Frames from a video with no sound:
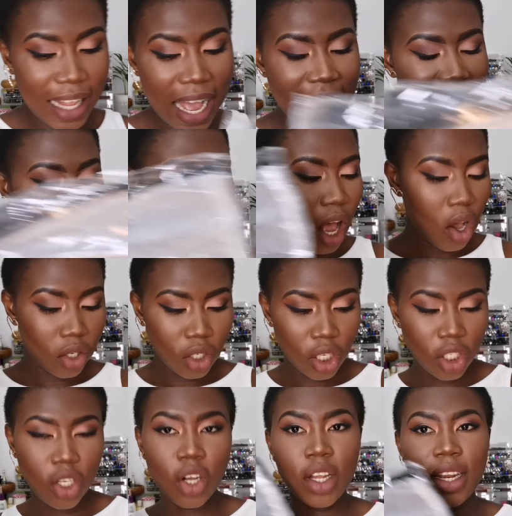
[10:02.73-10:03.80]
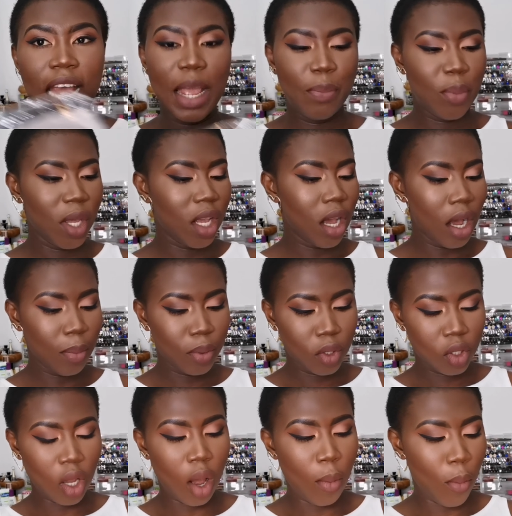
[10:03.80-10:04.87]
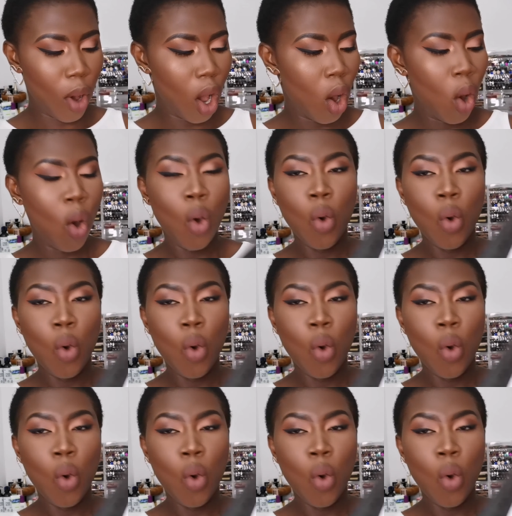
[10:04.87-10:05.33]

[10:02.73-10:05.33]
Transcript: And guys, I also told you that I pick up some